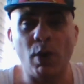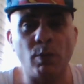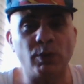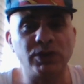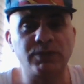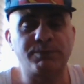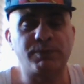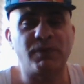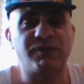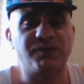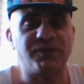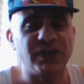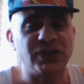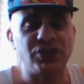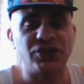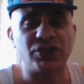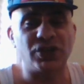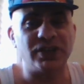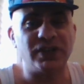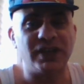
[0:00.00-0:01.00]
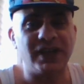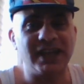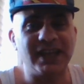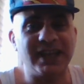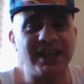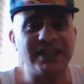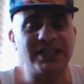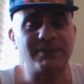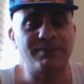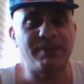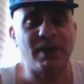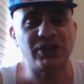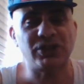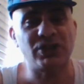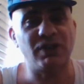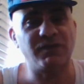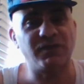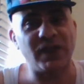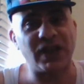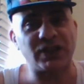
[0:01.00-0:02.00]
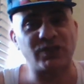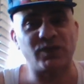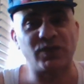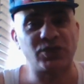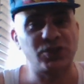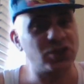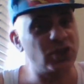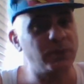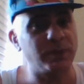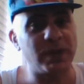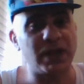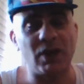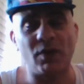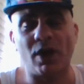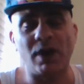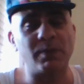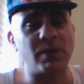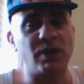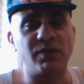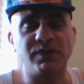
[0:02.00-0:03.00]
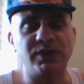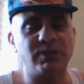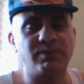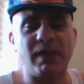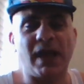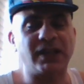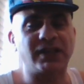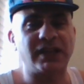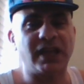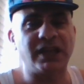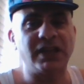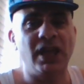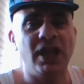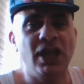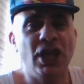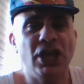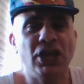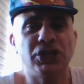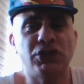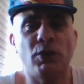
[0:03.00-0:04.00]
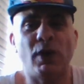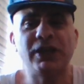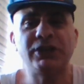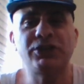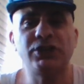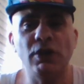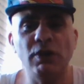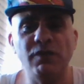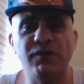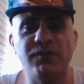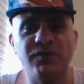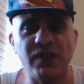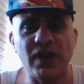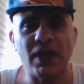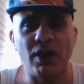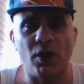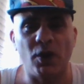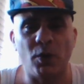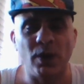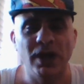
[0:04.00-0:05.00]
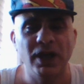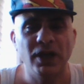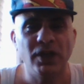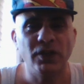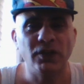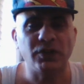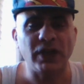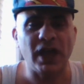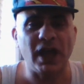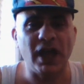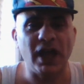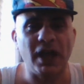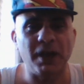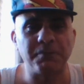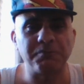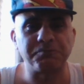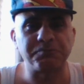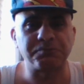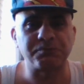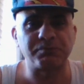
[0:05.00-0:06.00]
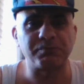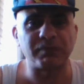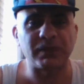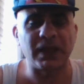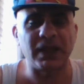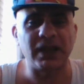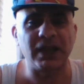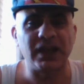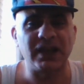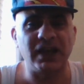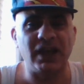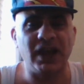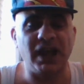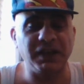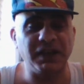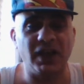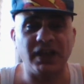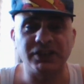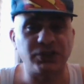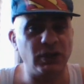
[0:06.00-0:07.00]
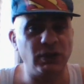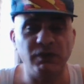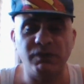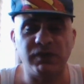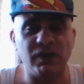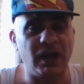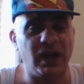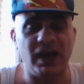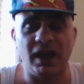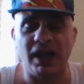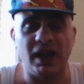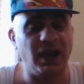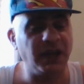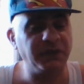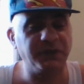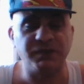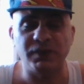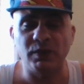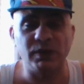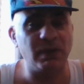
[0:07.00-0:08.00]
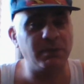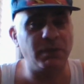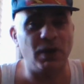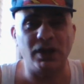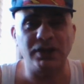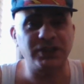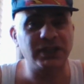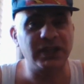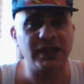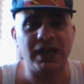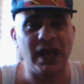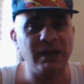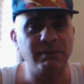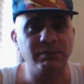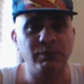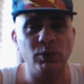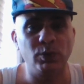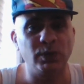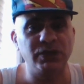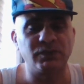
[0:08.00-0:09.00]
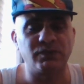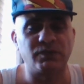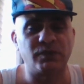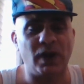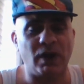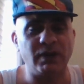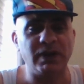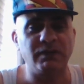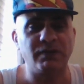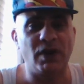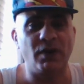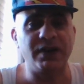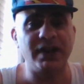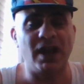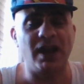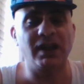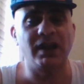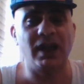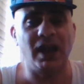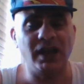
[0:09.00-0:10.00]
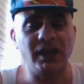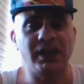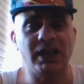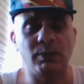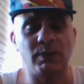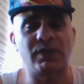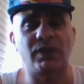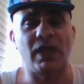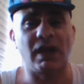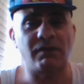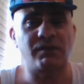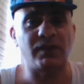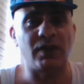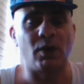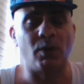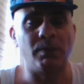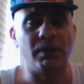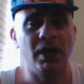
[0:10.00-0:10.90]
one was proficient in special effects for superhero movies back then. So I do feel that I feel that Martin Campbell was very, very unlucky with that film.